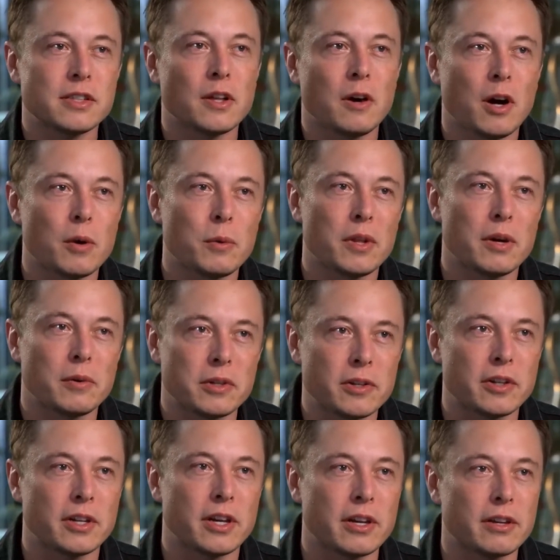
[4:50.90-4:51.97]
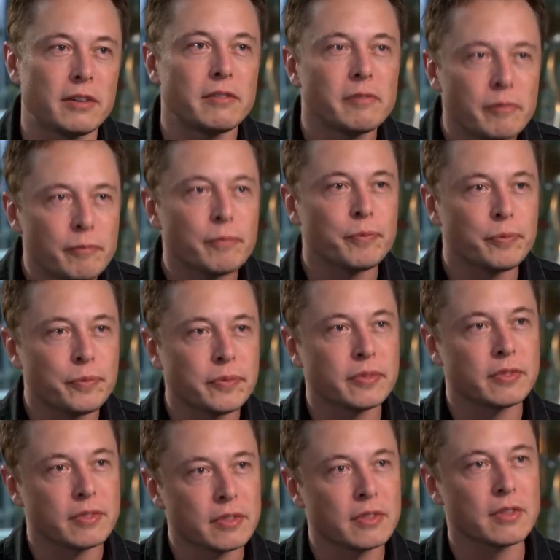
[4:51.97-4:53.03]
see the hardware that we're doing here.
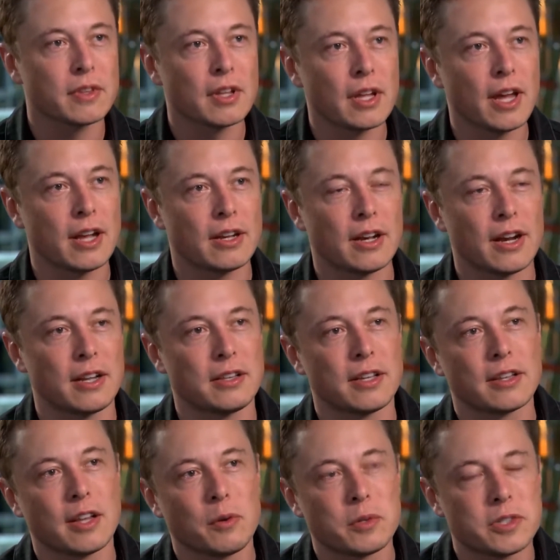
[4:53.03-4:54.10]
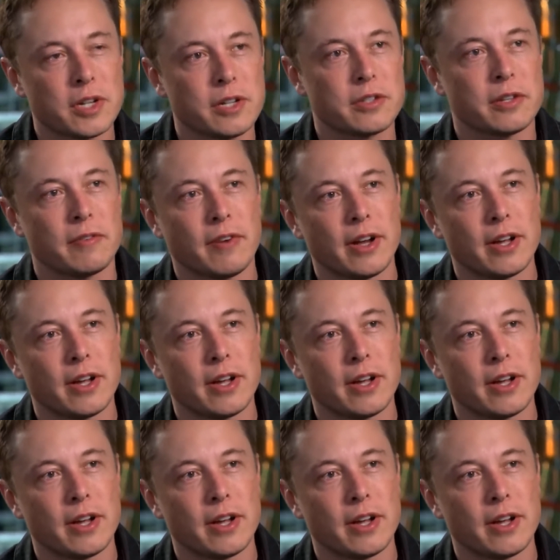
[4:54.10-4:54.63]
And I think that would change their